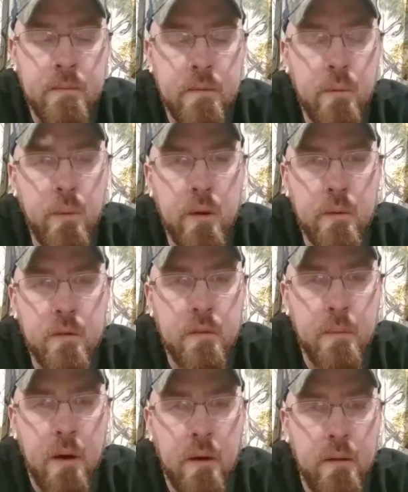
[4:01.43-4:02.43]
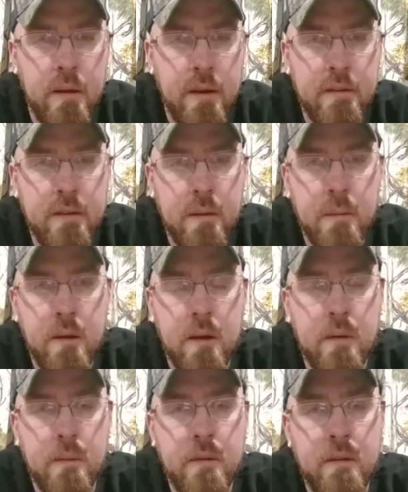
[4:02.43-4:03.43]
the weird smell like some of the
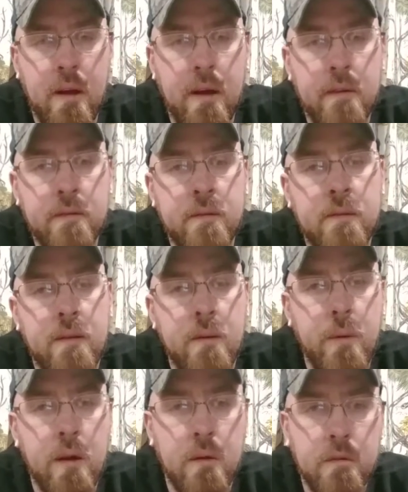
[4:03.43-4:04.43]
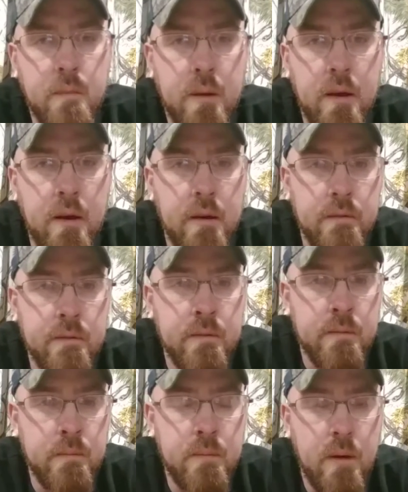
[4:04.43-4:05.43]
other ones have that we don't speak of
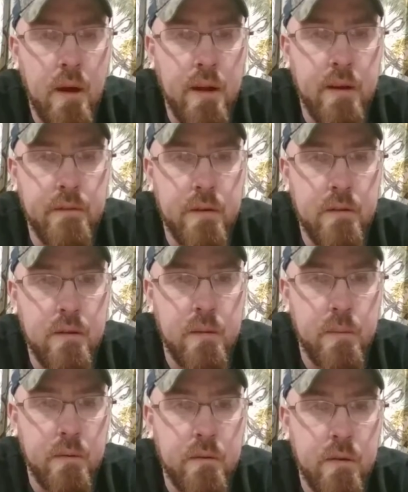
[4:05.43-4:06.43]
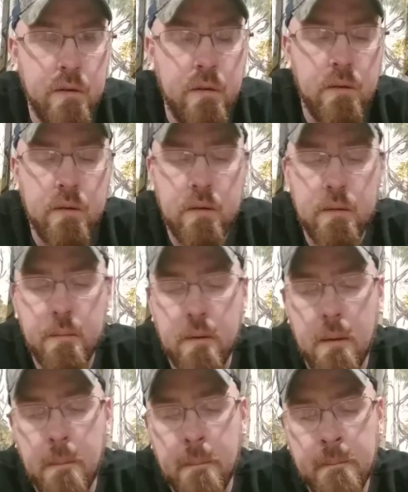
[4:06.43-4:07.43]
any of us dippers on YouTube but